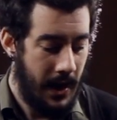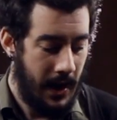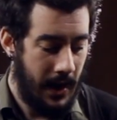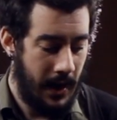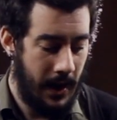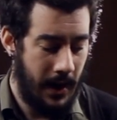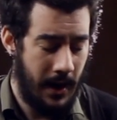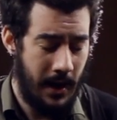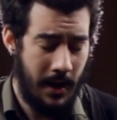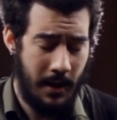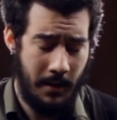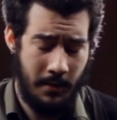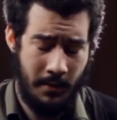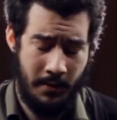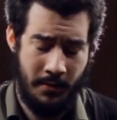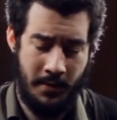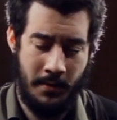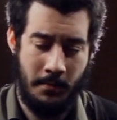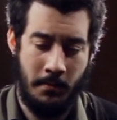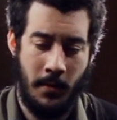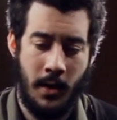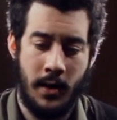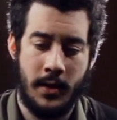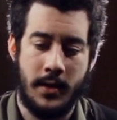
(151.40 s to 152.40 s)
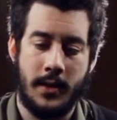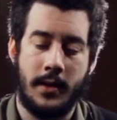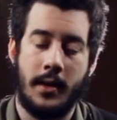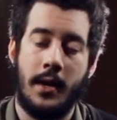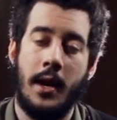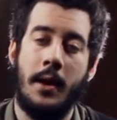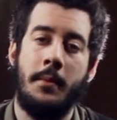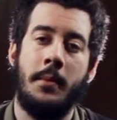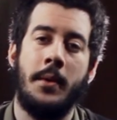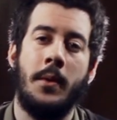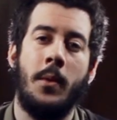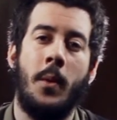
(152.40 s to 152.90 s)
The most
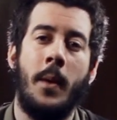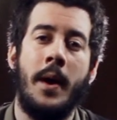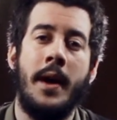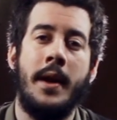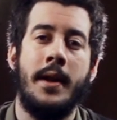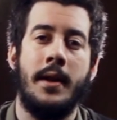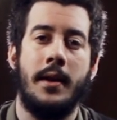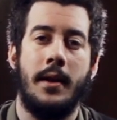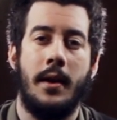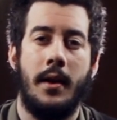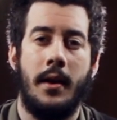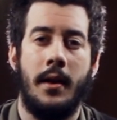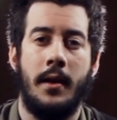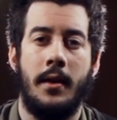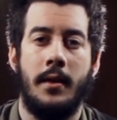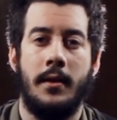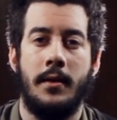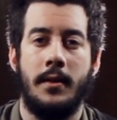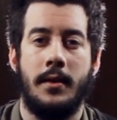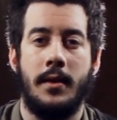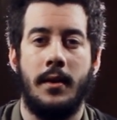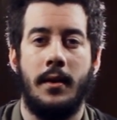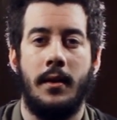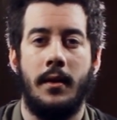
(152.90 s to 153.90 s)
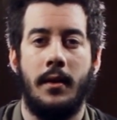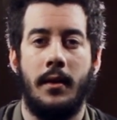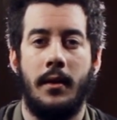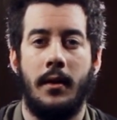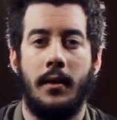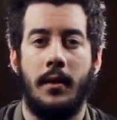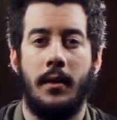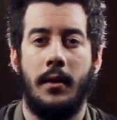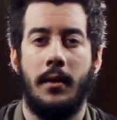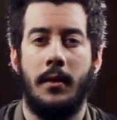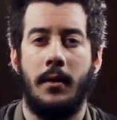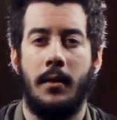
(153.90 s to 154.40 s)
common way and
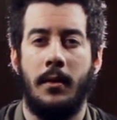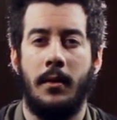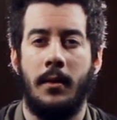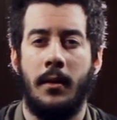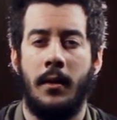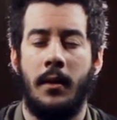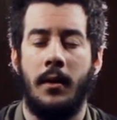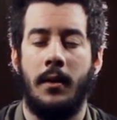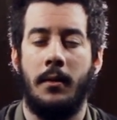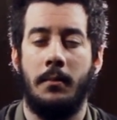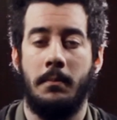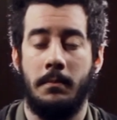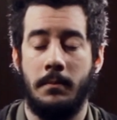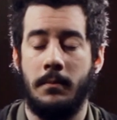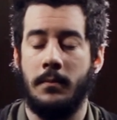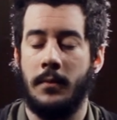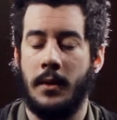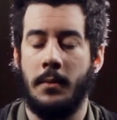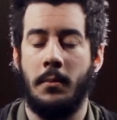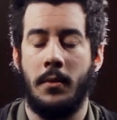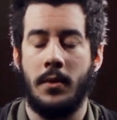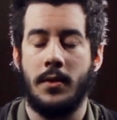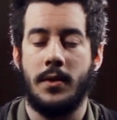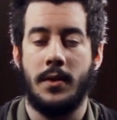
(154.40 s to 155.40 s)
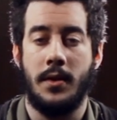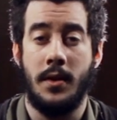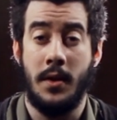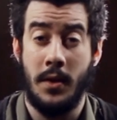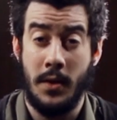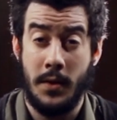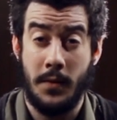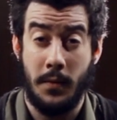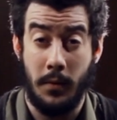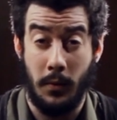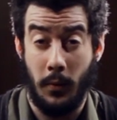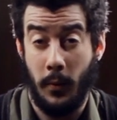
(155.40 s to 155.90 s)
the most
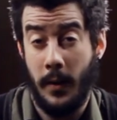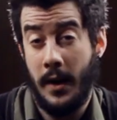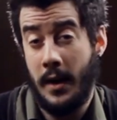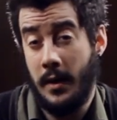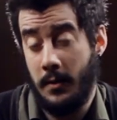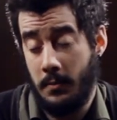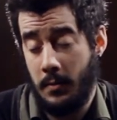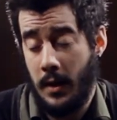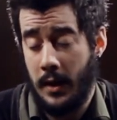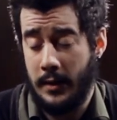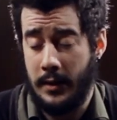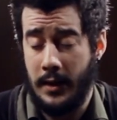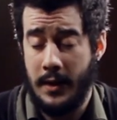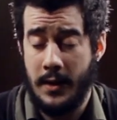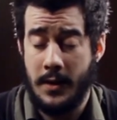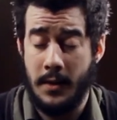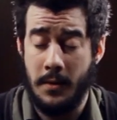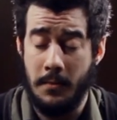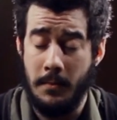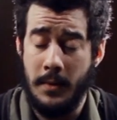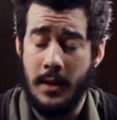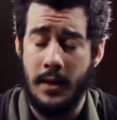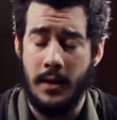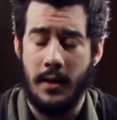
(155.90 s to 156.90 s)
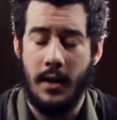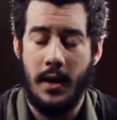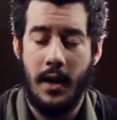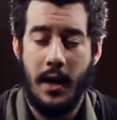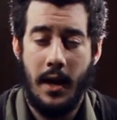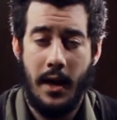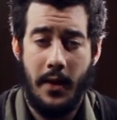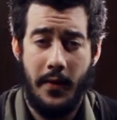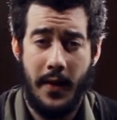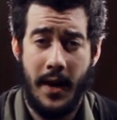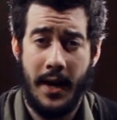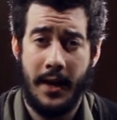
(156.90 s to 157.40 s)
useful way, at least to me,
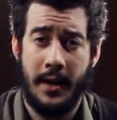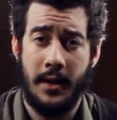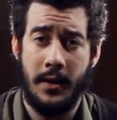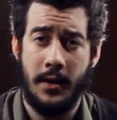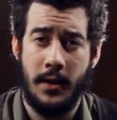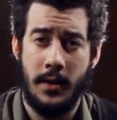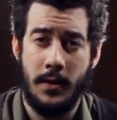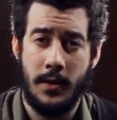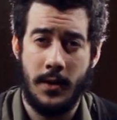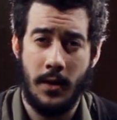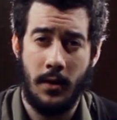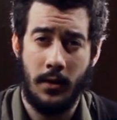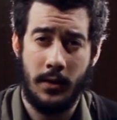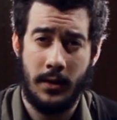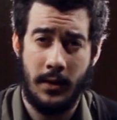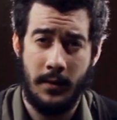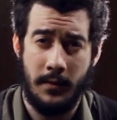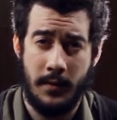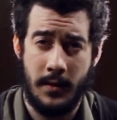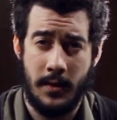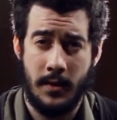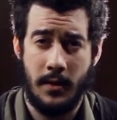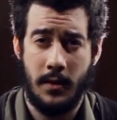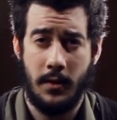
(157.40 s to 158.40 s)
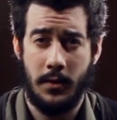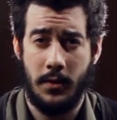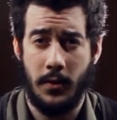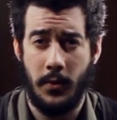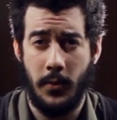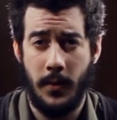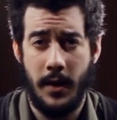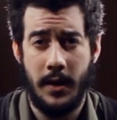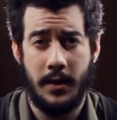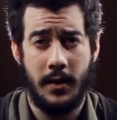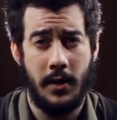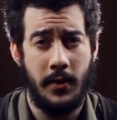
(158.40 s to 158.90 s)
that I can use octaves to
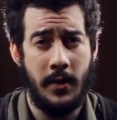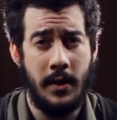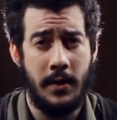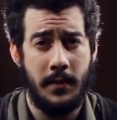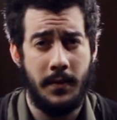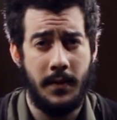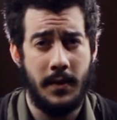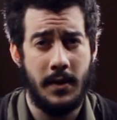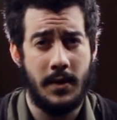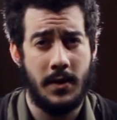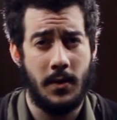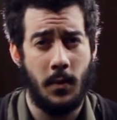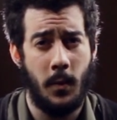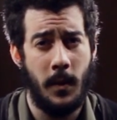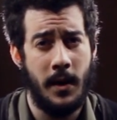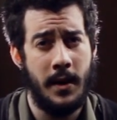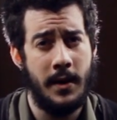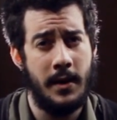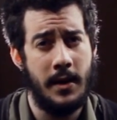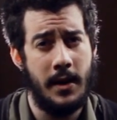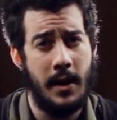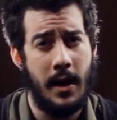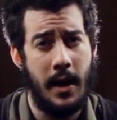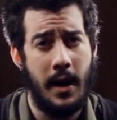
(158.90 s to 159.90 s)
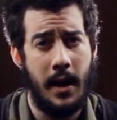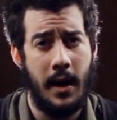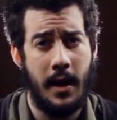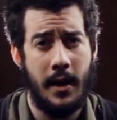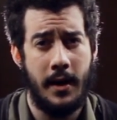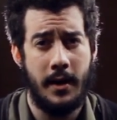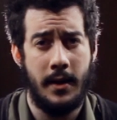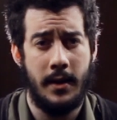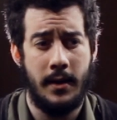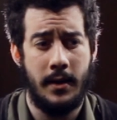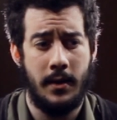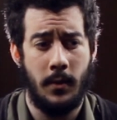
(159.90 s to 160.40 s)
create a riff is when
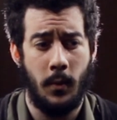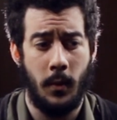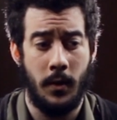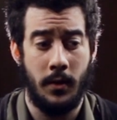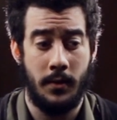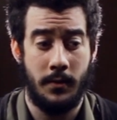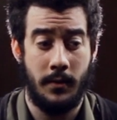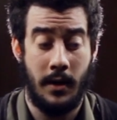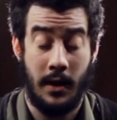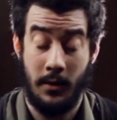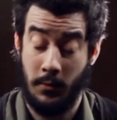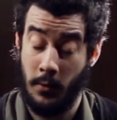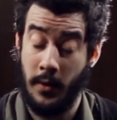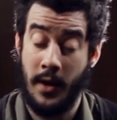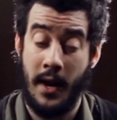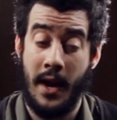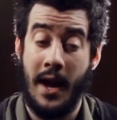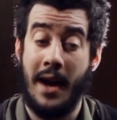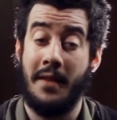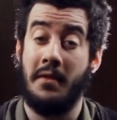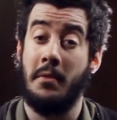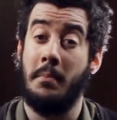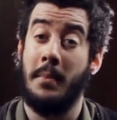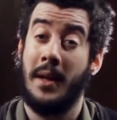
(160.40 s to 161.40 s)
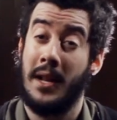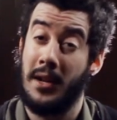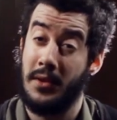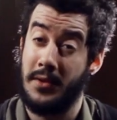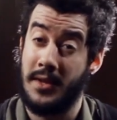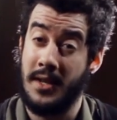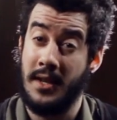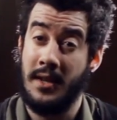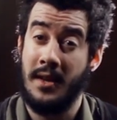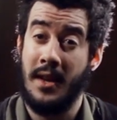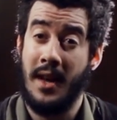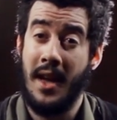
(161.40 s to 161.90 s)
I have a
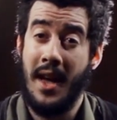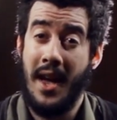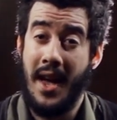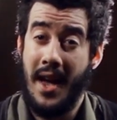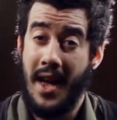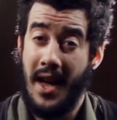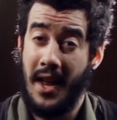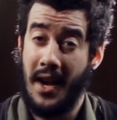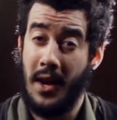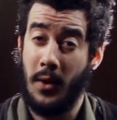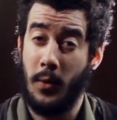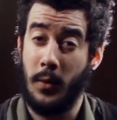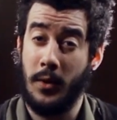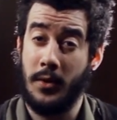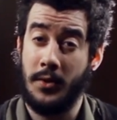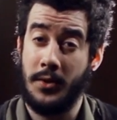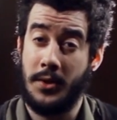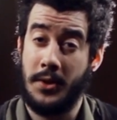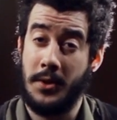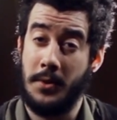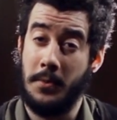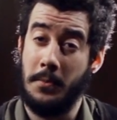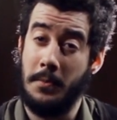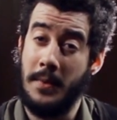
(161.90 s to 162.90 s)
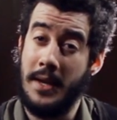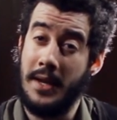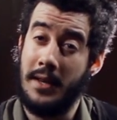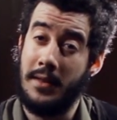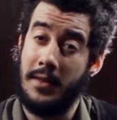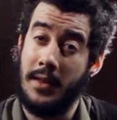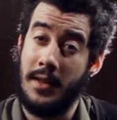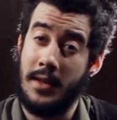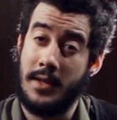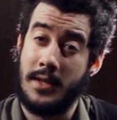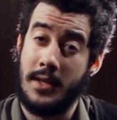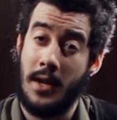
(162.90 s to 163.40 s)
melody and I want to make
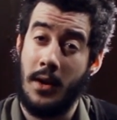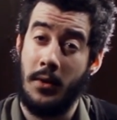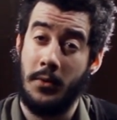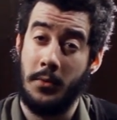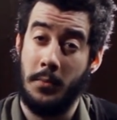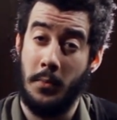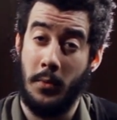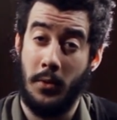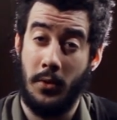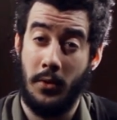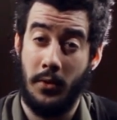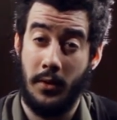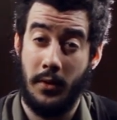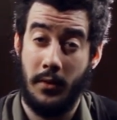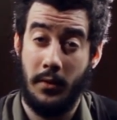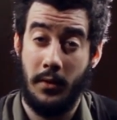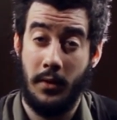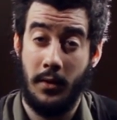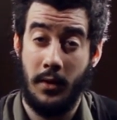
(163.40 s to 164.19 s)
that sound more